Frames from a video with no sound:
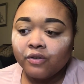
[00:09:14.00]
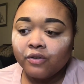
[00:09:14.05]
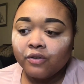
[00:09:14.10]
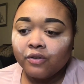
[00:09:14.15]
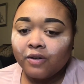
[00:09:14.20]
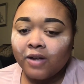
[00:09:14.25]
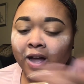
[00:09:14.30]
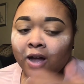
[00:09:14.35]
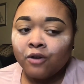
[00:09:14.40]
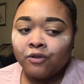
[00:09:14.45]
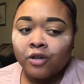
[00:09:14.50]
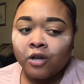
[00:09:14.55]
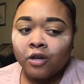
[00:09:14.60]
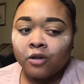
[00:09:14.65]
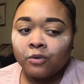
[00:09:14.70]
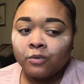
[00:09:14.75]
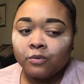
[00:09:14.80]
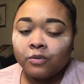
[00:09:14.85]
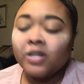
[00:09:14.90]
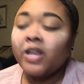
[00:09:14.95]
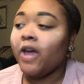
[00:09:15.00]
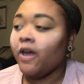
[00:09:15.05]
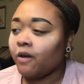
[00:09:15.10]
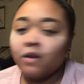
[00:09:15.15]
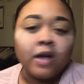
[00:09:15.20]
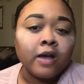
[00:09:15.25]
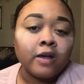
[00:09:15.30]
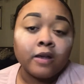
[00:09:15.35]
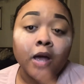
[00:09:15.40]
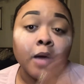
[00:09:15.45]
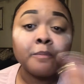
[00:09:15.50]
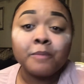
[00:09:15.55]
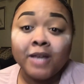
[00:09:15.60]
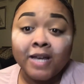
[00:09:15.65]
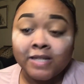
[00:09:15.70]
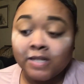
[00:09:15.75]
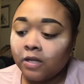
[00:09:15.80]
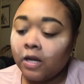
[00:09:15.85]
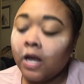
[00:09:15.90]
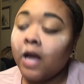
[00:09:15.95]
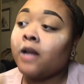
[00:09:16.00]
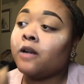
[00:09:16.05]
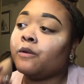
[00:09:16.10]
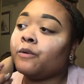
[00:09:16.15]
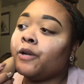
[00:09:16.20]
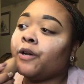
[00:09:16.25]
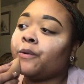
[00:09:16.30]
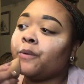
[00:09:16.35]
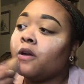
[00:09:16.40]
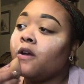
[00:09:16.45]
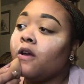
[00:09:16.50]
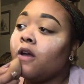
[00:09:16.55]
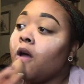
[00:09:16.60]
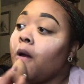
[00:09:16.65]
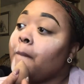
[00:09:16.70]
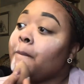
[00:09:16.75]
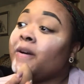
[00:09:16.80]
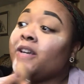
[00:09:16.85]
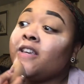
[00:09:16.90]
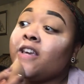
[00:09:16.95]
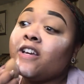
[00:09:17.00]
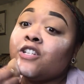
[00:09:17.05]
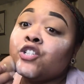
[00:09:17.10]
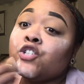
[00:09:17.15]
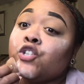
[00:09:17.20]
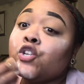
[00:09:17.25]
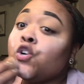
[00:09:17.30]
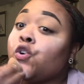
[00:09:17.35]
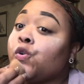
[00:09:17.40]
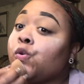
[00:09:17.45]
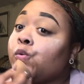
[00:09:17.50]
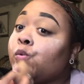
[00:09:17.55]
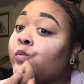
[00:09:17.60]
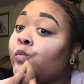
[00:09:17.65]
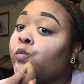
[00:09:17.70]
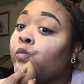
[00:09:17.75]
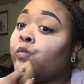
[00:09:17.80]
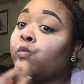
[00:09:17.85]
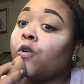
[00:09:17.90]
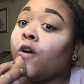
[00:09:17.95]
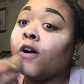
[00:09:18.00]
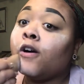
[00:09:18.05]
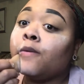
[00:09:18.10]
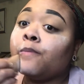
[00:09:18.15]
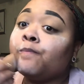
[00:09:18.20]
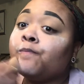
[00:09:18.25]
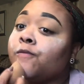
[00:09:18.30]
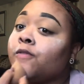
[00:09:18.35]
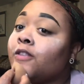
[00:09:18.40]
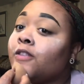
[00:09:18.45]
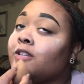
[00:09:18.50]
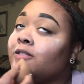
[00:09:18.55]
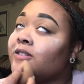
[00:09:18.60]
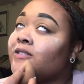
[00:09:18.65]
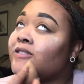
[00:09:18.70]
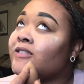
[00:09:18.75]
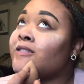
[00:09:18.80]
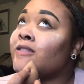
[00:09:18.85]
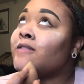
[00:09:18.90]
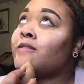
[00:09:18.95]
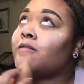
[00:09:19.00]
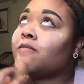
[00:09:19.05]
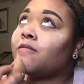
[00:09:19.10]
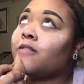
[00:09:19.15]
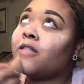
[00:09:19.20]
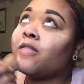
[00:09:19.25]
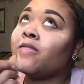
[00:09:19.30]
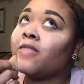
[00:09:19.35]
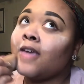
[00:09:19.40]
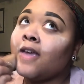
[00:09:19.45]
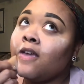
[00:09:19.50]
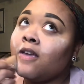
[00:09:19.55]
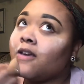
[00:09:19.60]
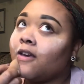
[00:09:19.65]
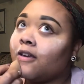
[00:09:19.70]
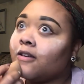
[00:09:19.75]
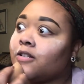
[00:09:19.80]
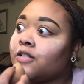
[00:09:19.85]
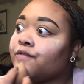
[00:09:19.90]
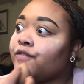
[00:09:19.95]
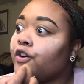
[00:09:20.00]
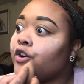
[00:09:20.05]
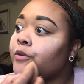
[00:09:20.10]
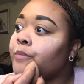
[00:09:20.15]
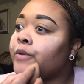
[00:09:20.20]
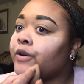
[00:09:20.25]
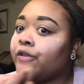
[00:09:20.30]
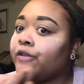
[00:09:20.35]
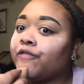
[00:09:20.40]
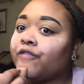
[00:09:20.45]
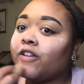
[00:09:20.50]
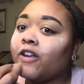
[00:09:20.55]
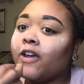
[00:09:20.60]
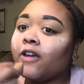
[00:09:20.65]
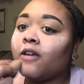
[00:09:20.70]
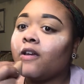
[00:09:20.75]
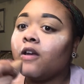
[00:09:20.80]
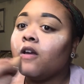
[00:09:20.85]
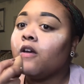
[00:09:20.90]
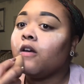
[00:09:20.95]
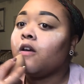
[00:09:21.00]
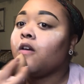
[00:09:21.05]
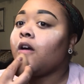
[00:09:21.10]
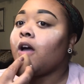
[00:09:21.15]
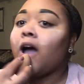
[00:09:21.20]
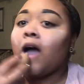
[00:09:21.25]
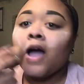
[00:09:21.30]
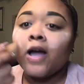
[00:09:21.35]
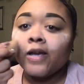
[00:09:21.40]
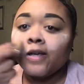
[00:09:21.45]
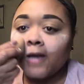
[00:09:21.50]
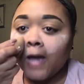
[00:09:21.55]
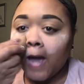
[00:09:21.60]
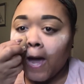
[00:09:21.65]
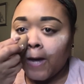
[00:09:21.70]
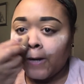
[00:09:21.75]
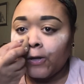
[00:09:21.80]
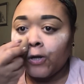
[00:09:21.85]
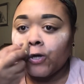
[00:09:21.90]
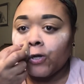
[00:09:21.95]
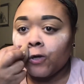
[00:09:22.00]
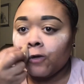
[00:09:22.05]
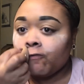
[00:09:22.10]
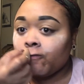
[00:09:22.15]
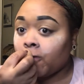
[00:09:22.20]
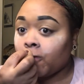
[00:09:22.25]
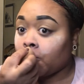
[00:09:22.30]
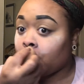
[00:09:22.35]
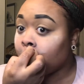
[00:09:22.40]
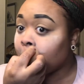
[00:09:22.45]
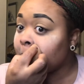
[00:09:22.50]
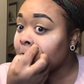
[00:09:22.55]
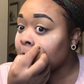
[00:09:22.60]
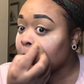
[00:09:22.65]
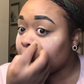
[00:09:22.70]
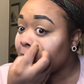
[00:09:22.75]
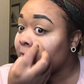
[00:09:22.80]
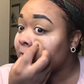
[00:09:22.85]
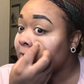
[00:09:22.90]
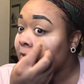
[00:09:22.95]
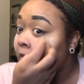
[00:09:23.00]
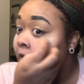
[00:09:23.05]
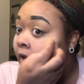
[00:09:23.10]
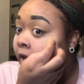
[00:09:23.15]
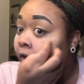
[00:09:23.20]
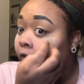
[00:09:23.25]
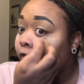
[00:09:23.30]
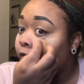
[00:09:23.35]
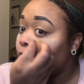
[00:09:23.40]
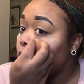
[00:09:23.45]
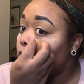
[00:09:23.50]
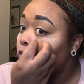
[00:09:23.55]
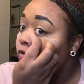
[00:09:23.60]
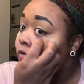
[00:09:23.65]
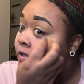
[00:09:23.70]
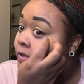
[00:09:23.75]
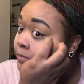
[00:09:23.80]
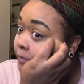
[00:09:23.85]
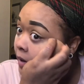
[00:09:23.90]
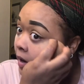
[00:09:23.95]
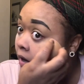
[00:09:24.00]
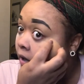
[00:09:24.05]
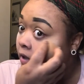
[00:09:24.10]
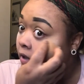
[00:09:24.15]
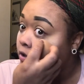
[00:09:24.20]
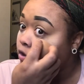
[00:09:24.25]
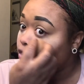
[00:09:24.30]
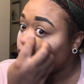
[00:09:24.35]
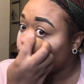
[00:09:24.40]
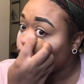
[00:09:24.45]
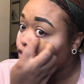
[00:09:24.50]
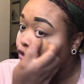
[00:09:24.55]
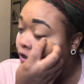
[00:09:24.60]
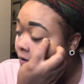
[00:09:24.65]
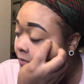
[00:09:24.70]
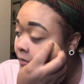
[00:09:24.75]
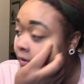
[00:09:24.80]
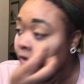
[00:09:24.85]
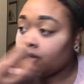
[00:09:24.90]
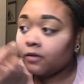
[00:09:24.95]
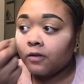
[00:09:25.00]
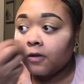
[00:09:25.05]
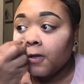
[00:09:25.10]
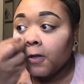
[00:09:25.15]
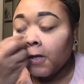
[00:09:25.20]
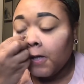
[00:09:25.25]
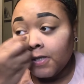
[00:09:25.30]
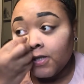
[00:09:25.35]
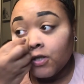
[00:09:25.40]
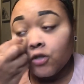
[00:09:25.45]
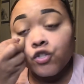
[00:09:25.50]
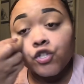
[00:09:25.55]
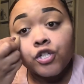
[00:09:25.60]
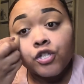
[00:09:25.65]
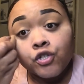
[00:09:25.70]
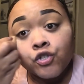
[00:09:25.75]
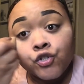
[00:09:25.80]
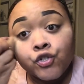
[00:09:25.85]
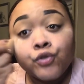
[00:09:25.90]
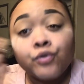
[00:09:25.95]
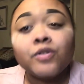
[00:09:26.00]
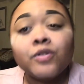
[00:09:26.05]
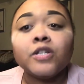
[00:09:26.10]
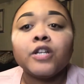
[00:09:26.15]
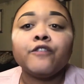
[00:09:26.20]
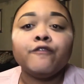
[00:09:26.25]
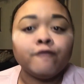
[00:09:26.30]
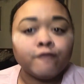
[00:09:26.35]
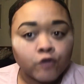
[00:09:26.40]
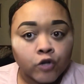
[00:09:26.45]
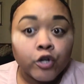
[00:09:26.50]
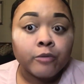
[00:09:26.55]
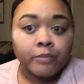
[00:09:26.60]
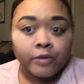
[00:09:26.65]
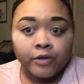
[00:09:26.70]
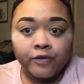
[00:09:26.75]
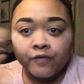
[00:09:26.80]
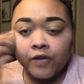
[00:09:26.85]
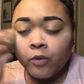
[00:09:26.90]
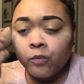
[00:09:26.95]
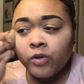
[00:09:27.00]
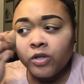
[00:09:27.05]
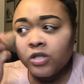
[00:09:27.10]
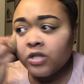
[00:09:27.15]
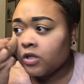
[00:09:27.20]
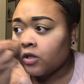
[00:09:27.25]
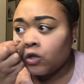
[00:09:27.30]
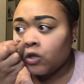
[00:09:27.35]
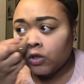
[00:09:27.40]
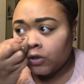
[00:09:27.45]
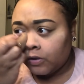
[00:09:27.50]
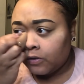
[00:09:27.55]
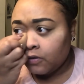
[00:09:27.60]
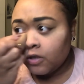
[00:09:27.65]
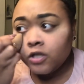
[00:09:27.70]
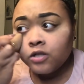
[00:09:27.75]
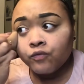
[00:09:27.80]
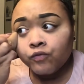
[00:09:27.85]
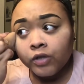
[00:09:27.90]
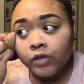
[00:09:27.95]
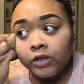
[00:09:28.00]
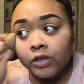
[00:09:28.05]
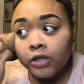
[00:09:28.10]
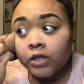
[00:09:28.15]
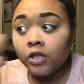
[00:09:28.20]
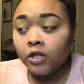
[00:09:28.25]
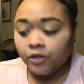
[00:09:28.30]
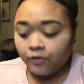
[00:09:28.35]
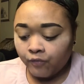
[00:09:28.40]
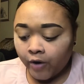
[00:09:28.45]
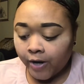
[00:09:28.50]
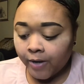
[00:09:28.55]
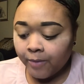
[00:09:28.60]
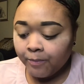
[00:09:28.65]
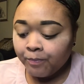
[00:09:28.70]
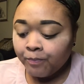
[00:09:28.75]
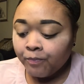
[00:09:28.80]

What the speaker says: How young? Yeah, I'm guessing. I don't know. But yeah, so the thing is, for her birthday, I got her for Christmas a full spa treatment. So she's using it for her birthday, which is good. It's really good, right?